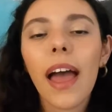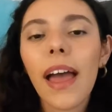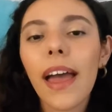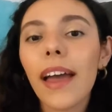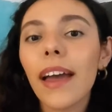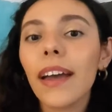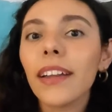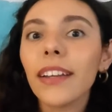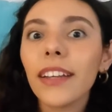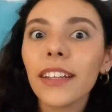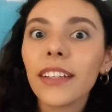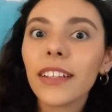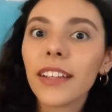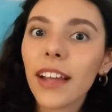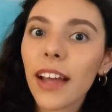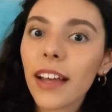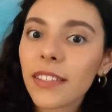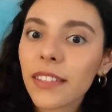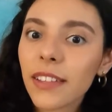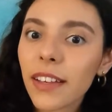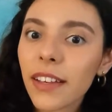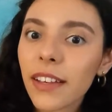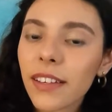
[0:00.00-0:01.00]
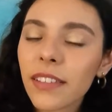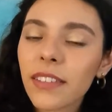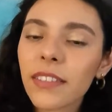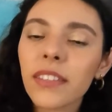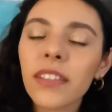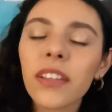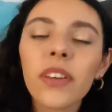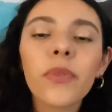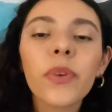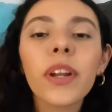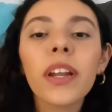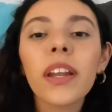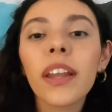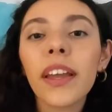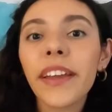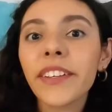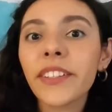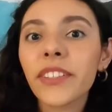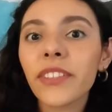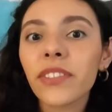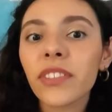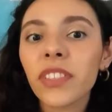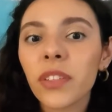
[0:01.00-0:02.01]
And in gases, the
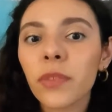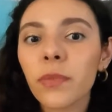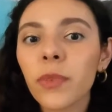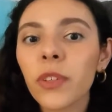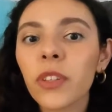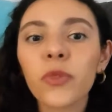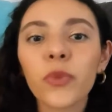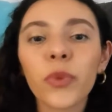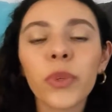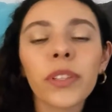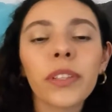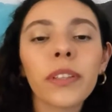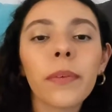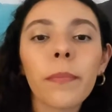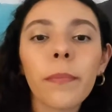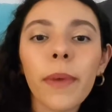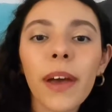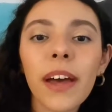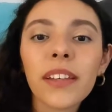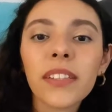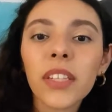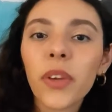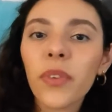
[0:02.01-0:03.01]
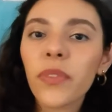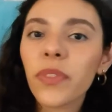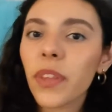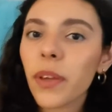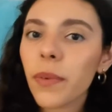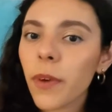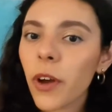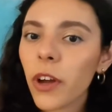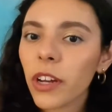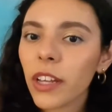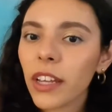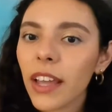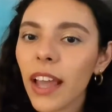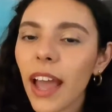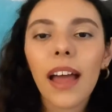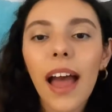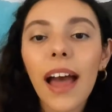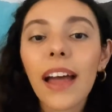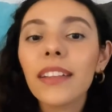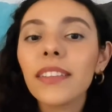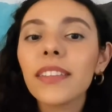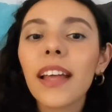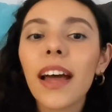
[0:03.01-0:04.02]
relationship between the mass of the body
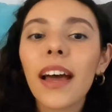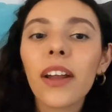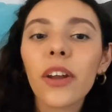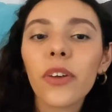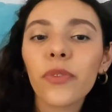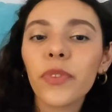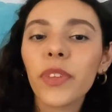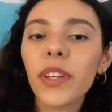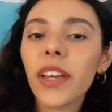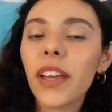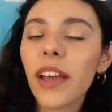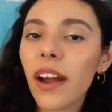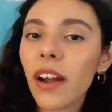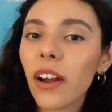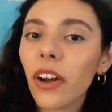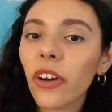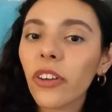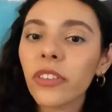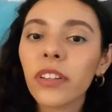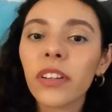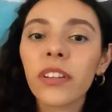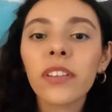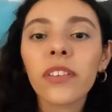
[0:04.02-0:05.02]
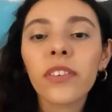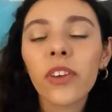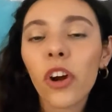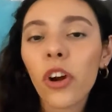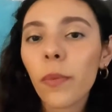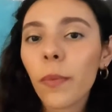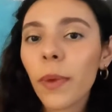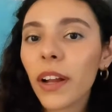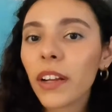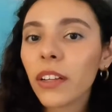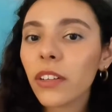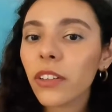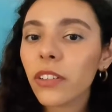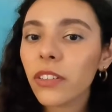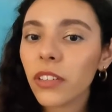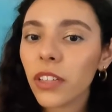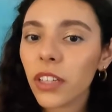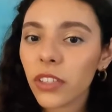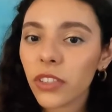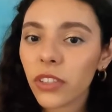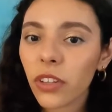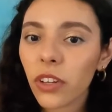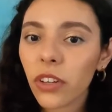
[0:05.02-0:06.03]
and that of the air under normal
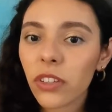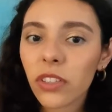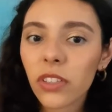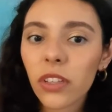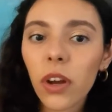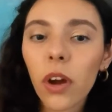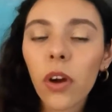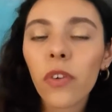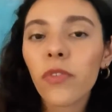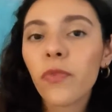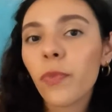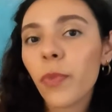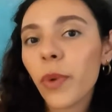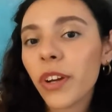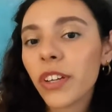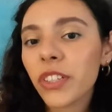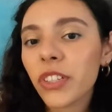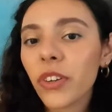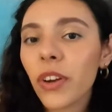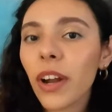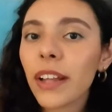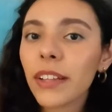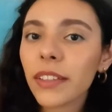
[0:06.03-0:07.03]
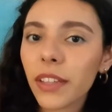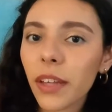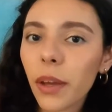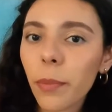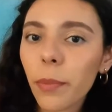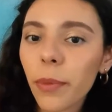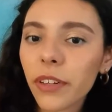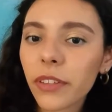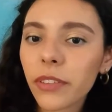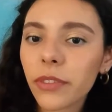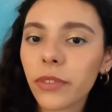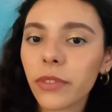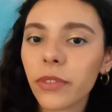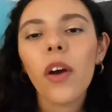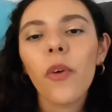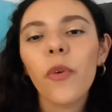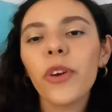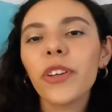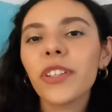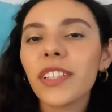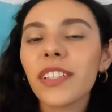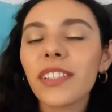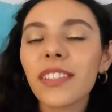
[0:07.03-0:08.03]
conditions of pressure and temperature,
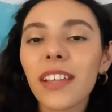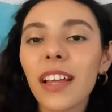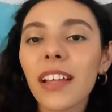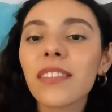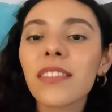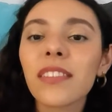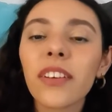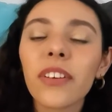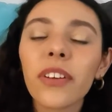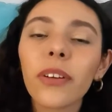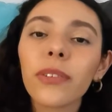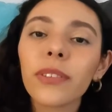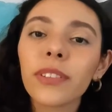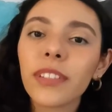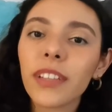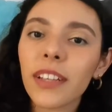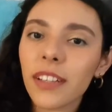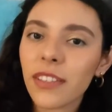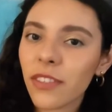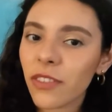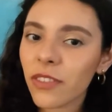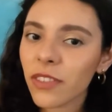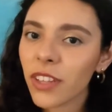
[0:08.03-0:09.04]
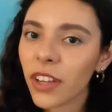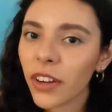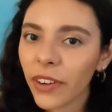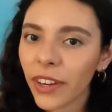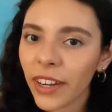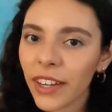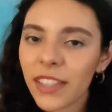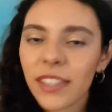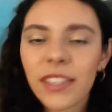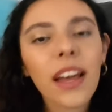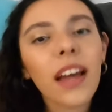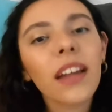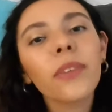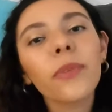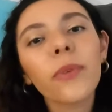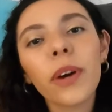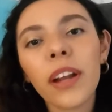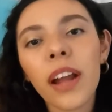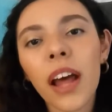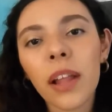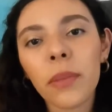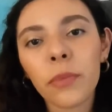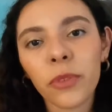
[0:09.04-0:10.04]
which is at 0 Celsius degrees and
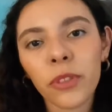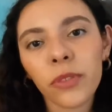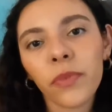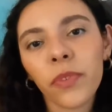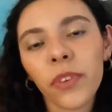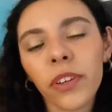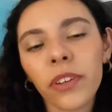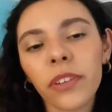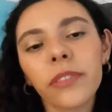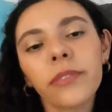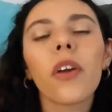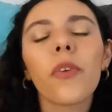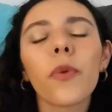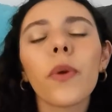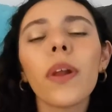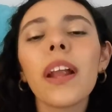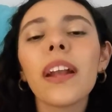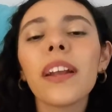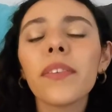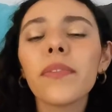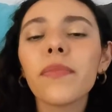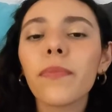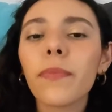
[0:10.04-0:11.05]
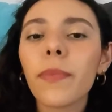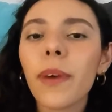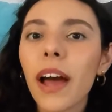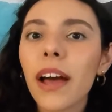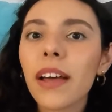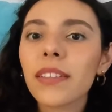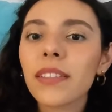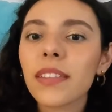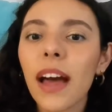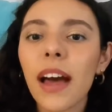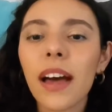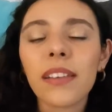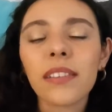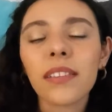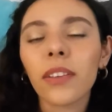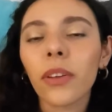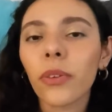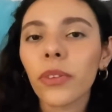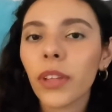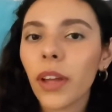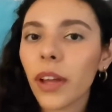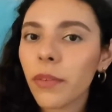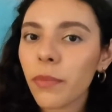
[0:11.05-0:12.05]
1 atmosphere. Relative mass has
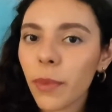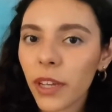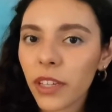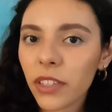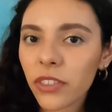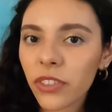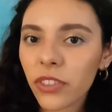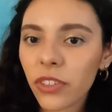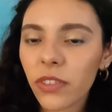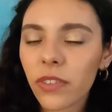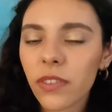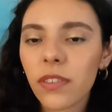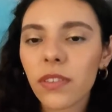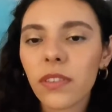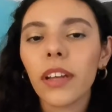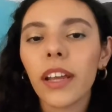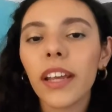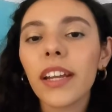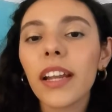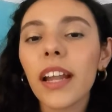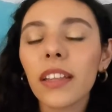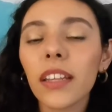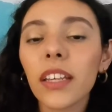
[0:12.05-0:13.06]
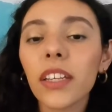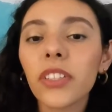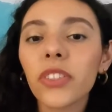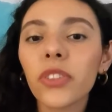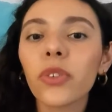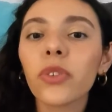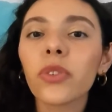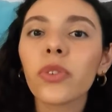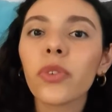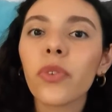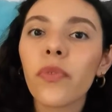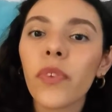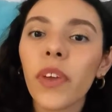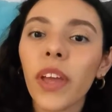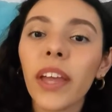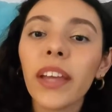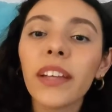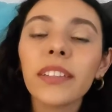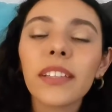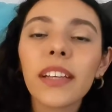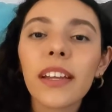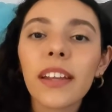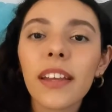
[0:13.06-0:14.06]
no dimensions. In addition to
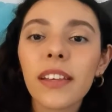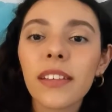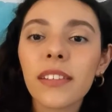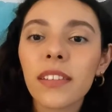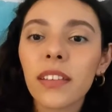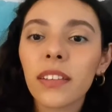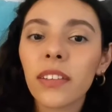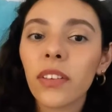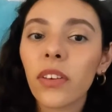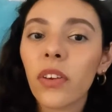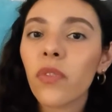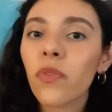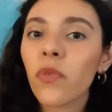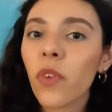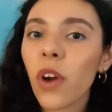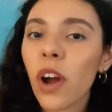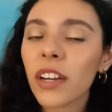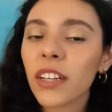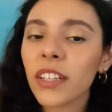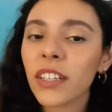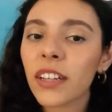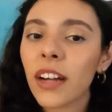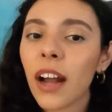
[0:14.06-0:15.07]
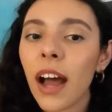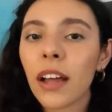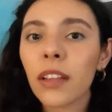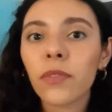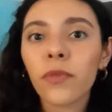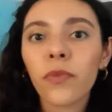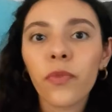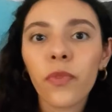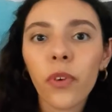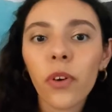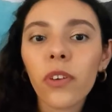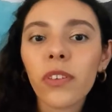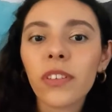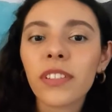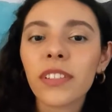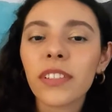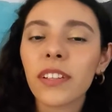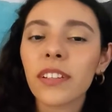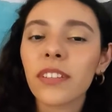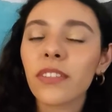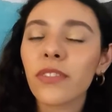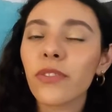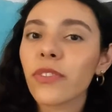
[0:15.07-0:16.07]
being the density of water at 4
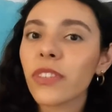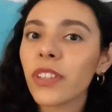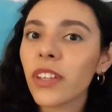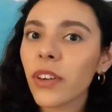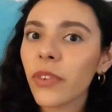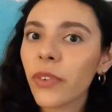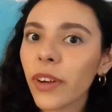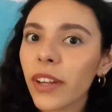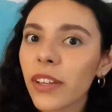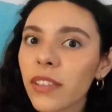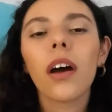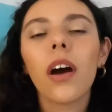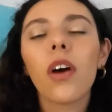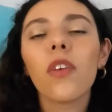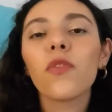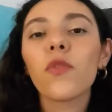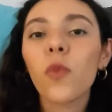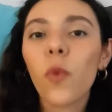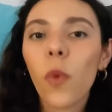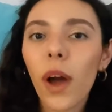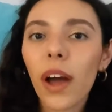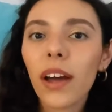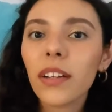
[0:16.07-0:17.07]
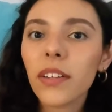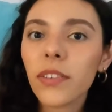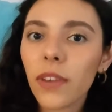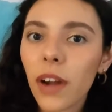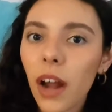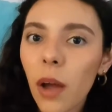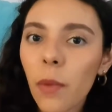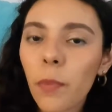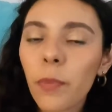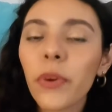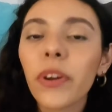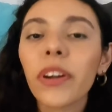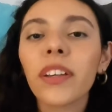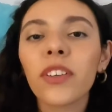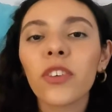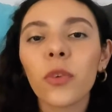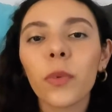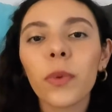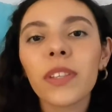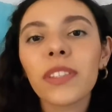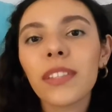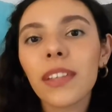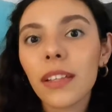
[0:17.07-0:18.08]
Celsius degrees of 1 gram per
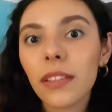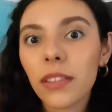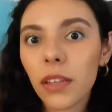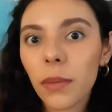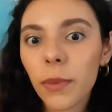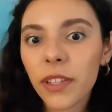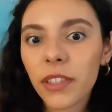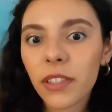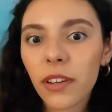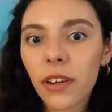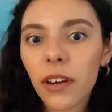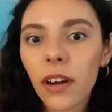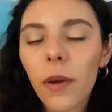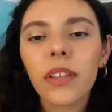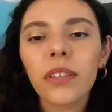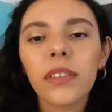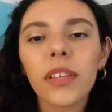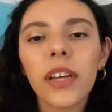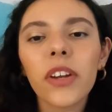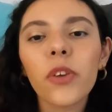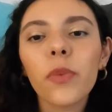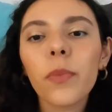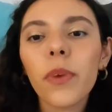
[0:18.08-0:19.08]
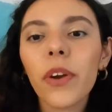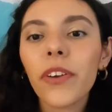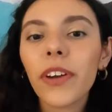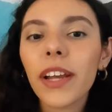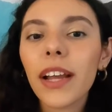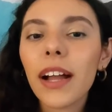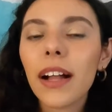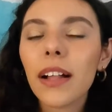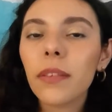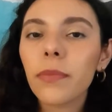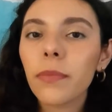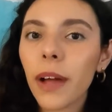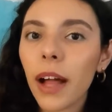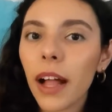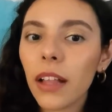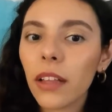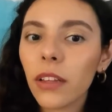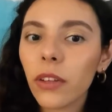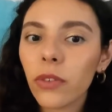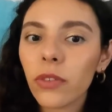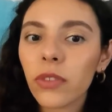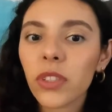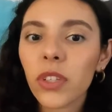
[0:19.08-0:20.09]
cubic centimeter, the numerical
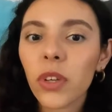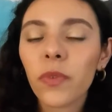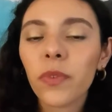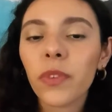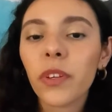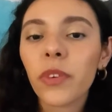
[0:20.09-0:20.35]
values of the